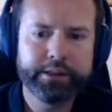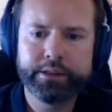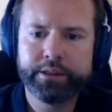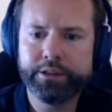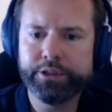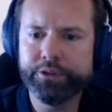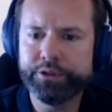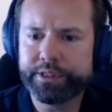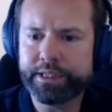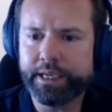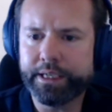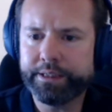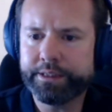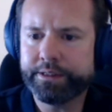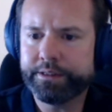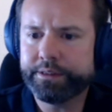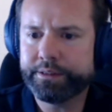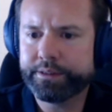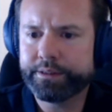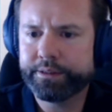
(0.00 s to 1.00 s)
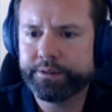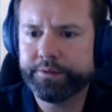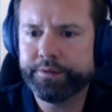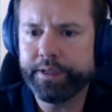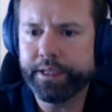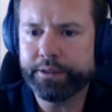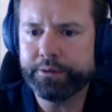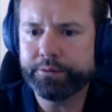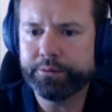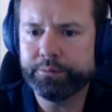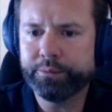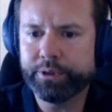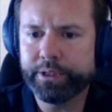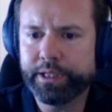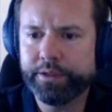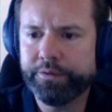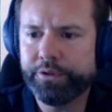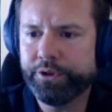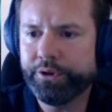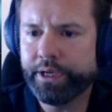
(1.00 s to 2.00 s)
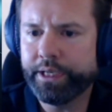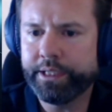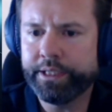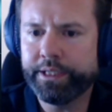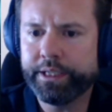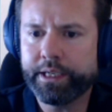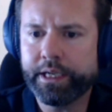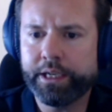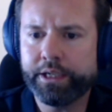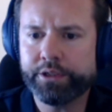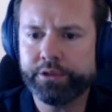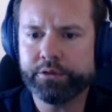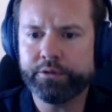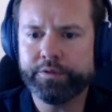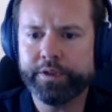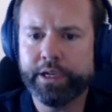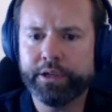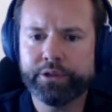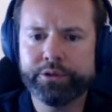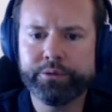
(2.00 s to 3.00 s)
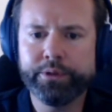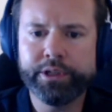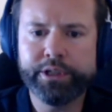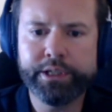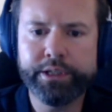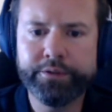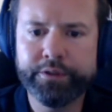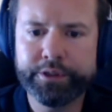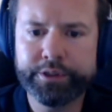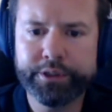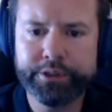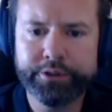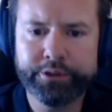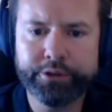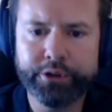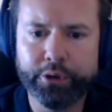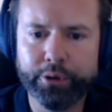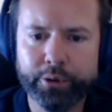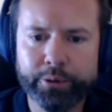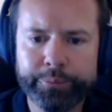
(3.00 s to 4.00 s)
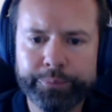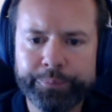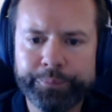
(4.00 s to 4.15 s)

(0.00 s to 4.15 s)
use cases that will give you an indication of how to achieve a certain goal.